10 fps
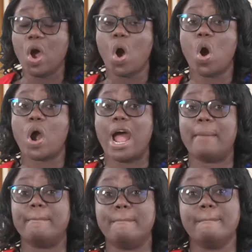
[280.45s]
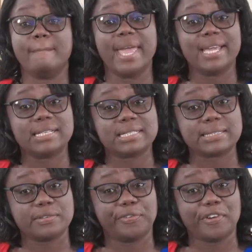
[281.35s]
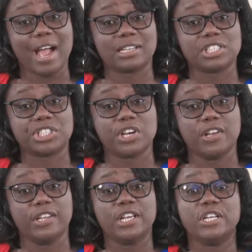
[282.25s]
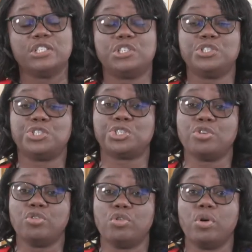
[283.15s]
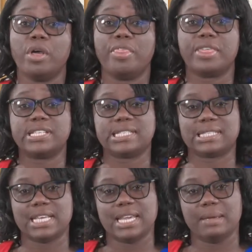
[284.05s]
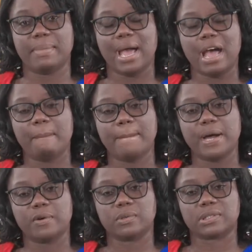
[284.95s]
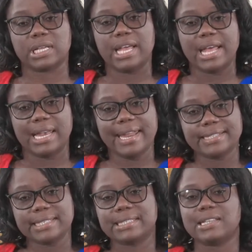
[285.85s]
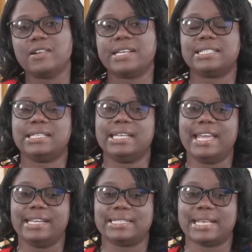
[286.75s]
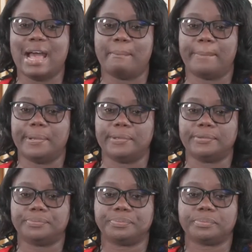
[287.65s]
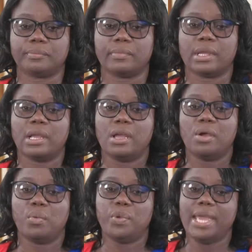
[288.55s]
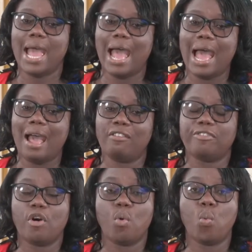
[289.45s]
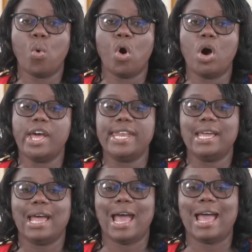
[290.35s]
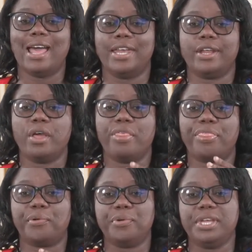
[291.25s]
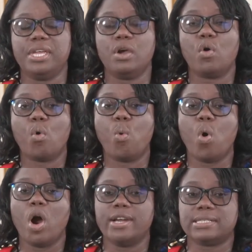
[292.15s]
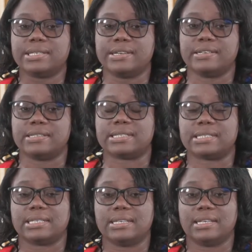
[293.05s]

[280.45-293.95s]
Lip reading: or a mixed fraction to show the same amount. Let us look at an example. We have 1 3/4.